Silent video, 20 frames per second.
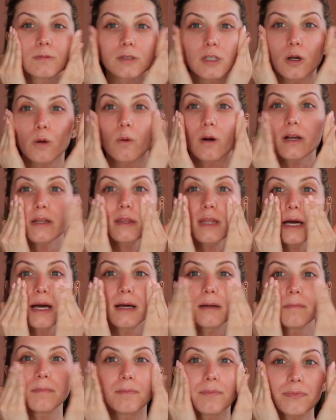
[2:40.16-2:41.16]
I'm going to work
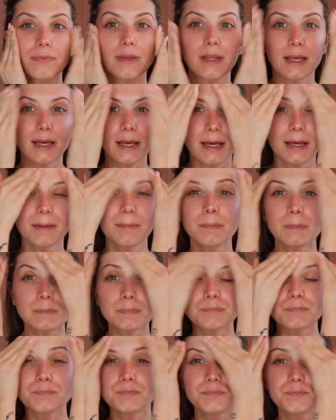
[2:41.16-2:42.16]
that in
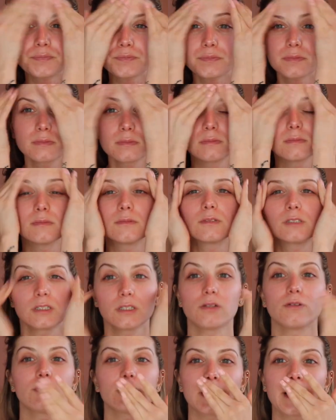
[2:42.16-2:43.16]
to
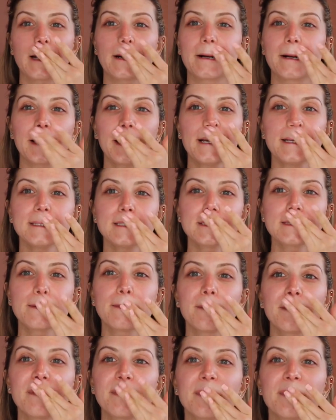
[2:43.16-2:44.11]
those areas.